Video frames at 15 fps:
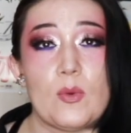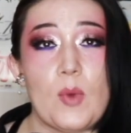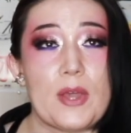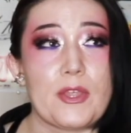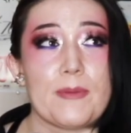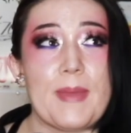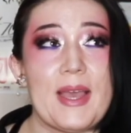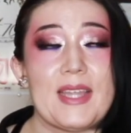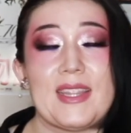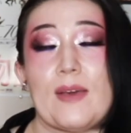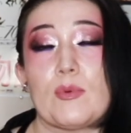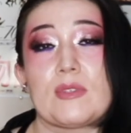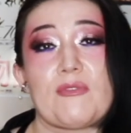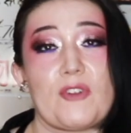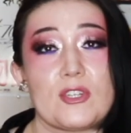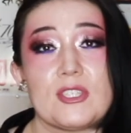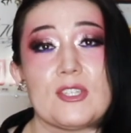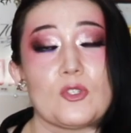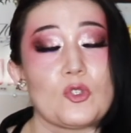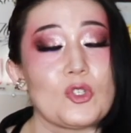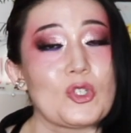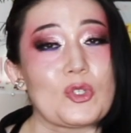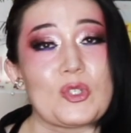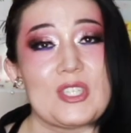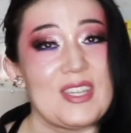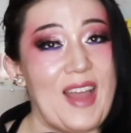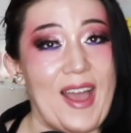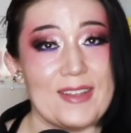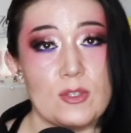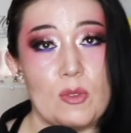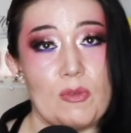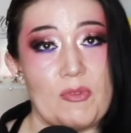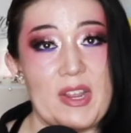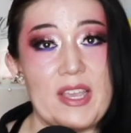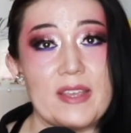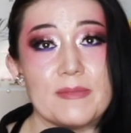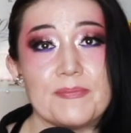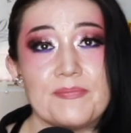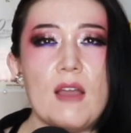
weatherman that was first introduced in Act 3.